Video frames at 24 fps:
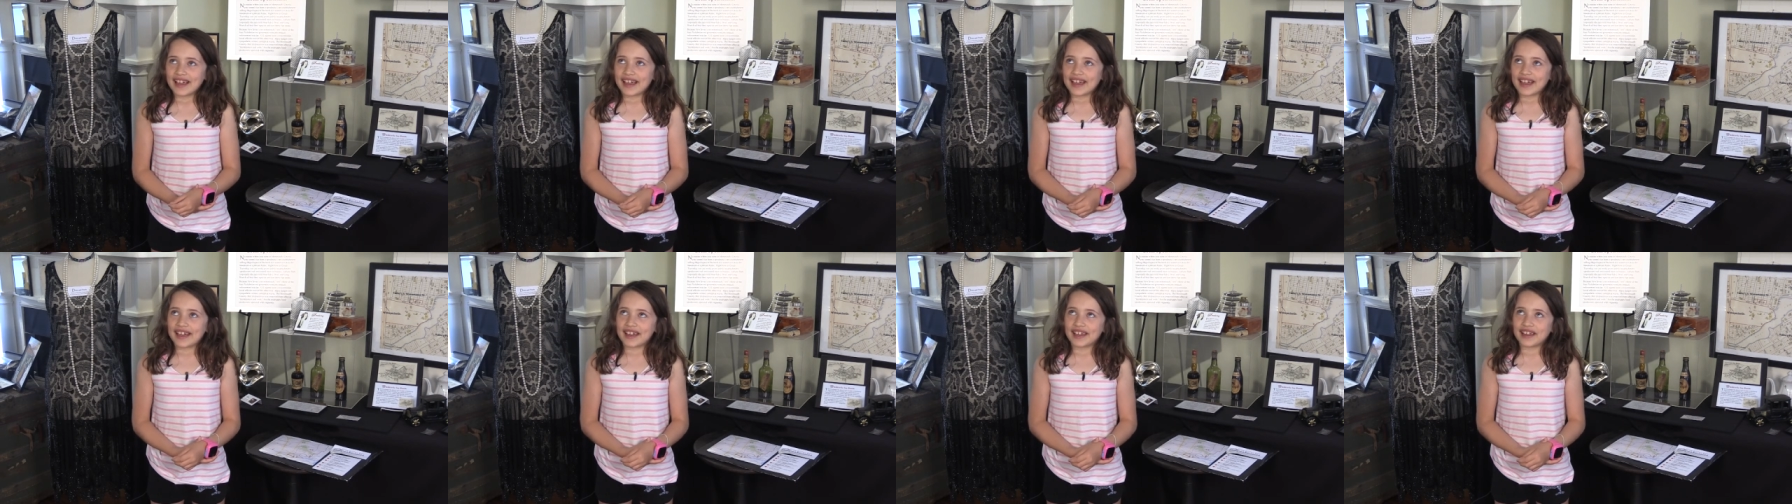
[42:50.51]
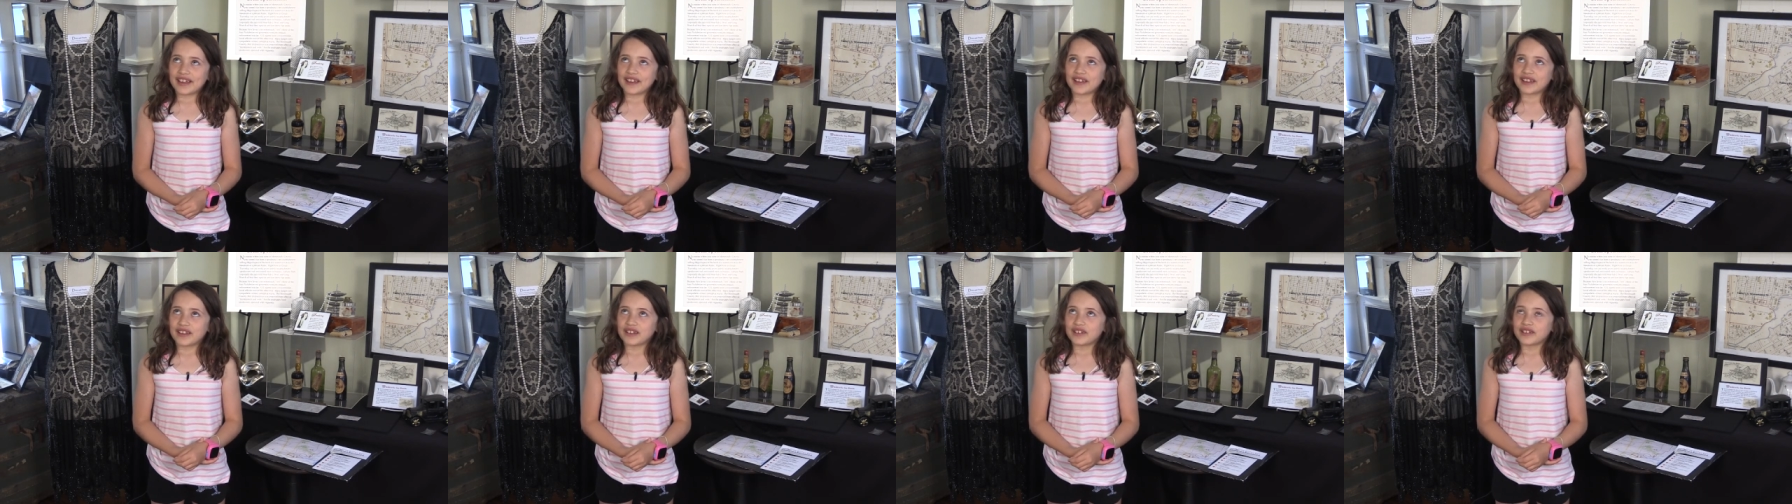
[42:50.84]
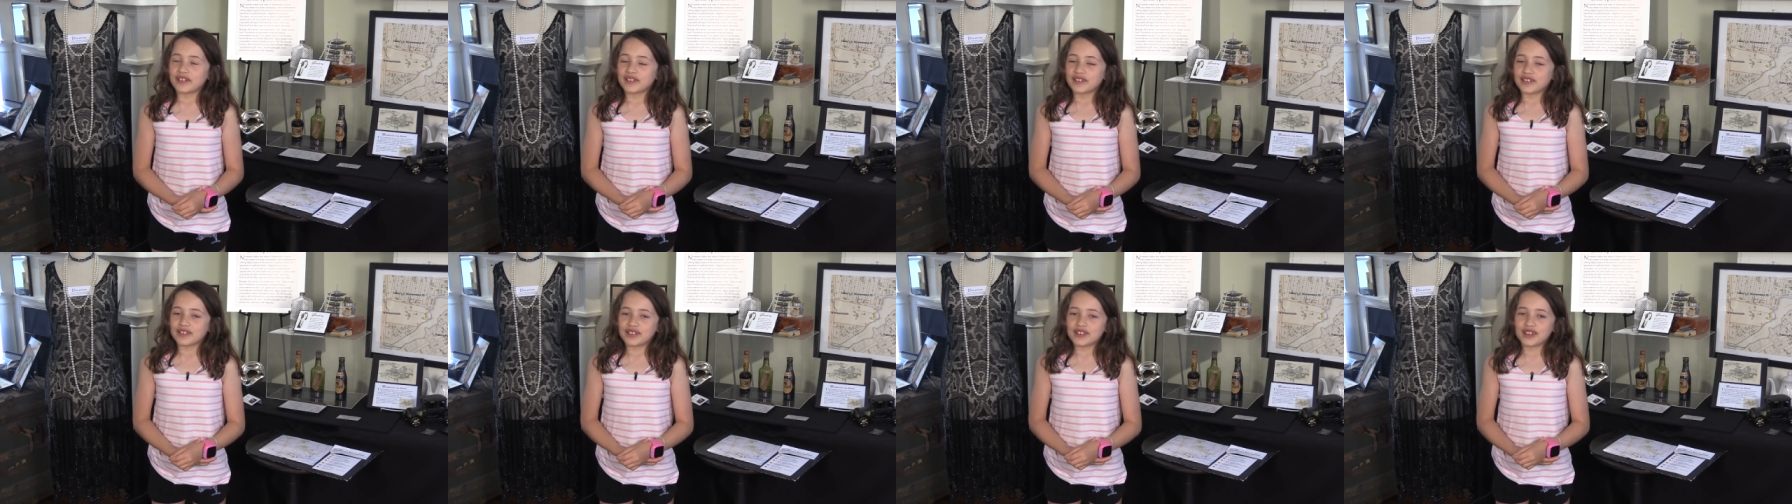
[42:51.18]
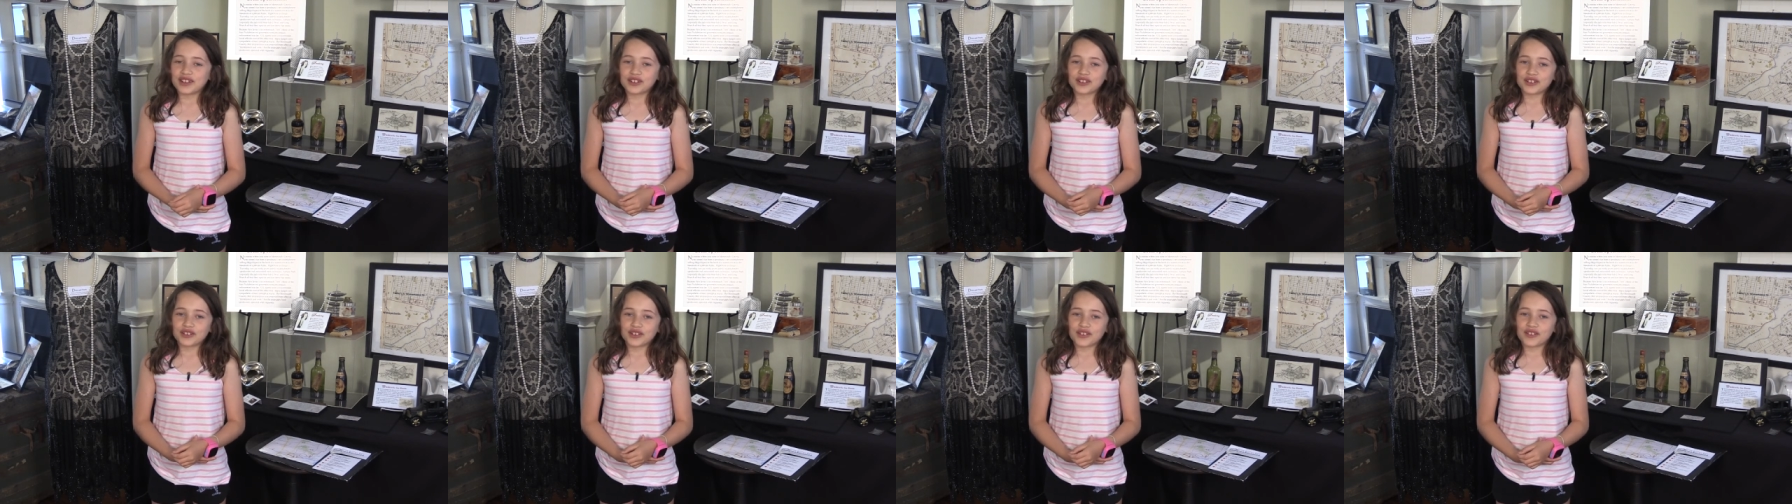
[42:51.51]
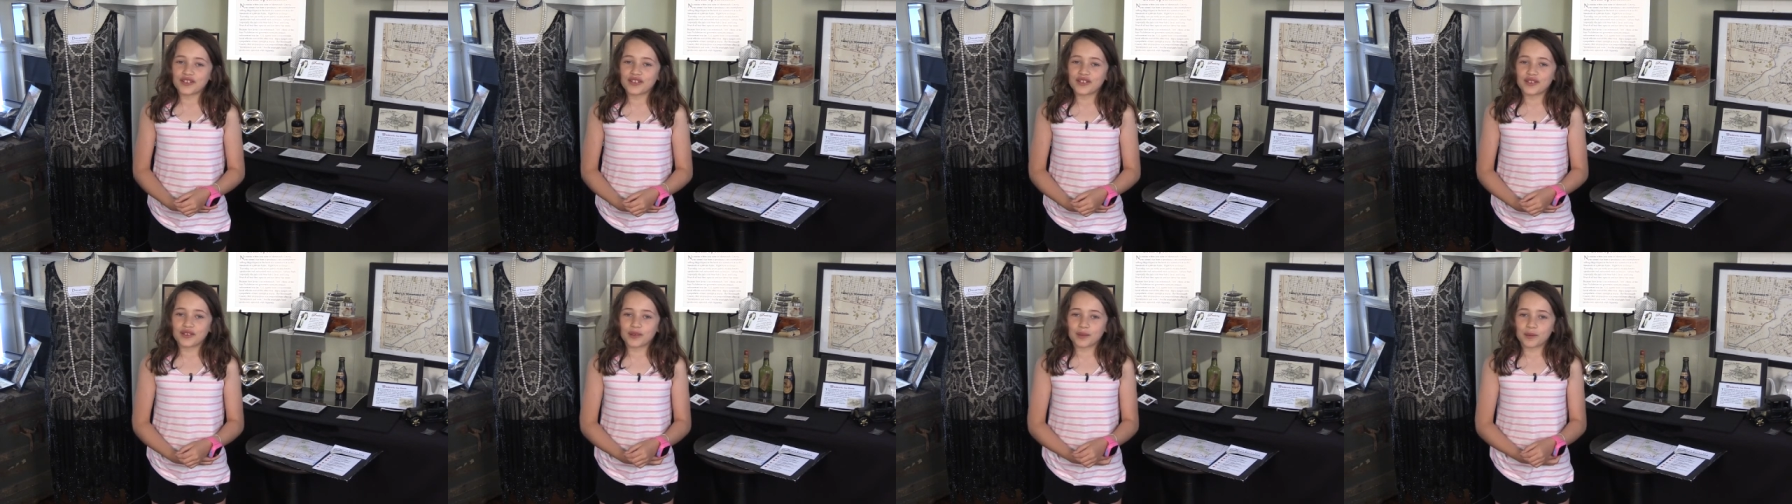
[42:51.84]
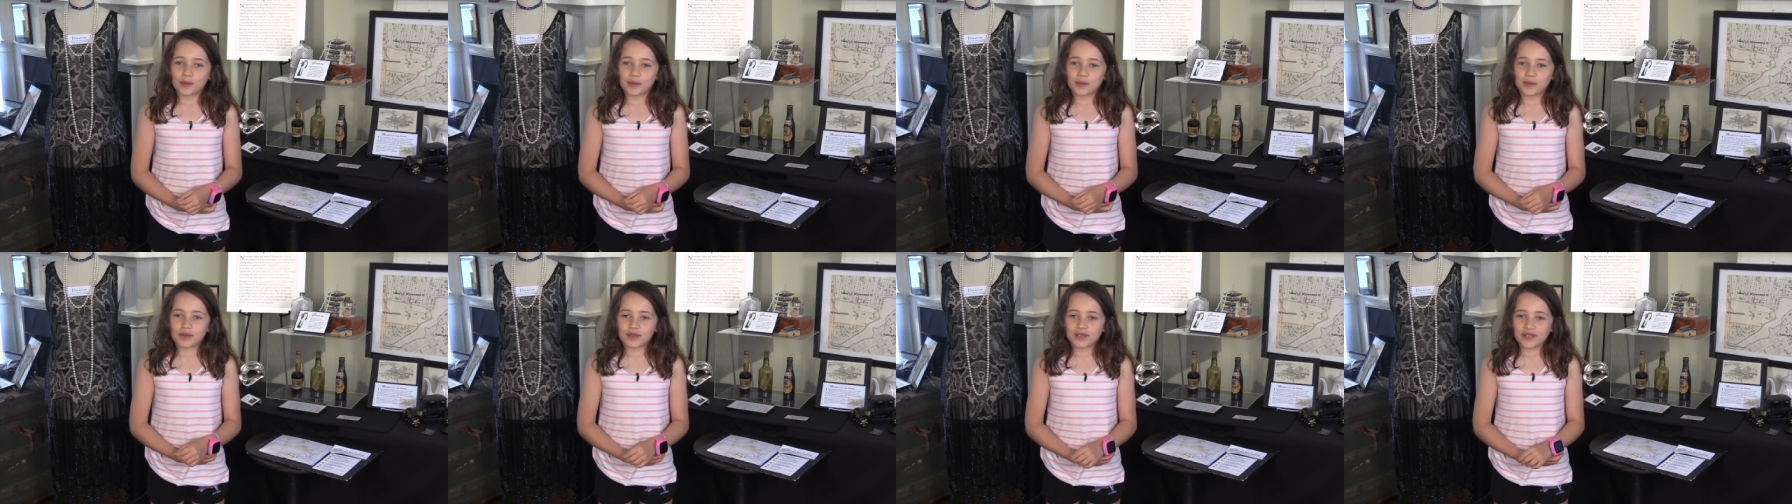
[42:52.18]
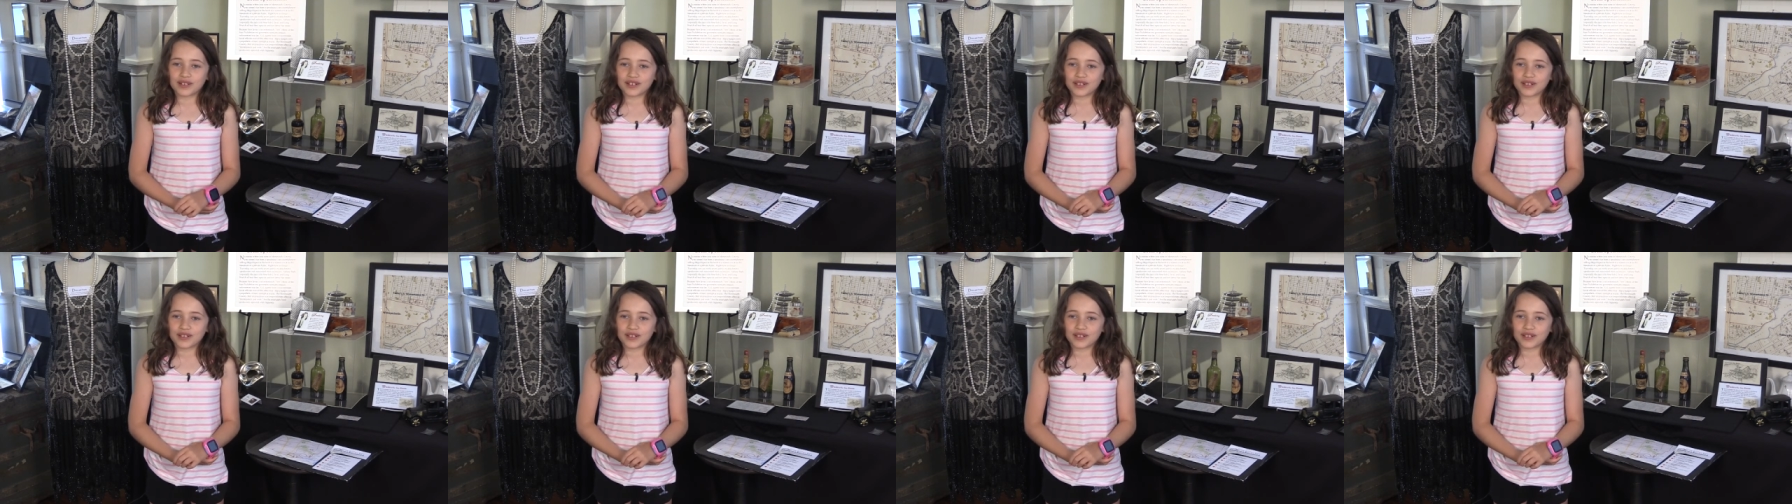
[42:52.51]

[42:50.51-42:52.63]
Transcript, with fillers: and these are the